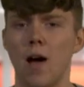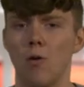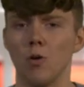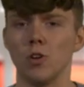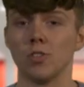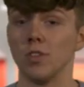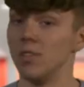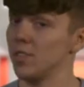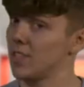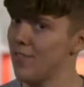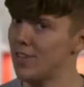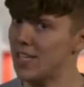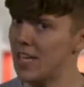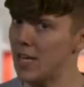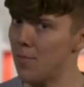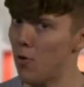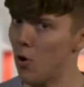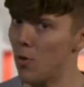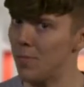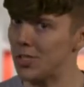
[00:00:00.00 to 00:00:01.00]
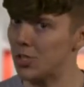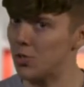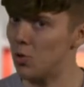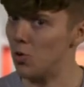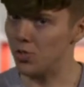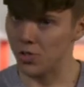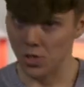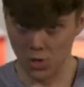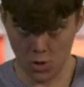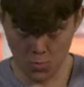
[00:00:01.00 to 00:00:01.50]
hours, 17 department
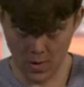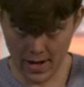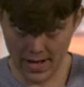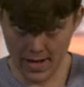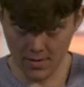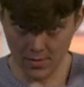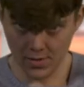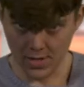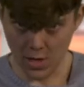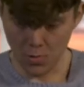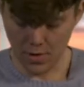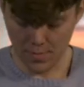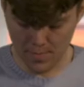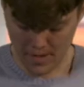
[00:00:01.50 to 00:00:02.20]
stores. You ready? Stay with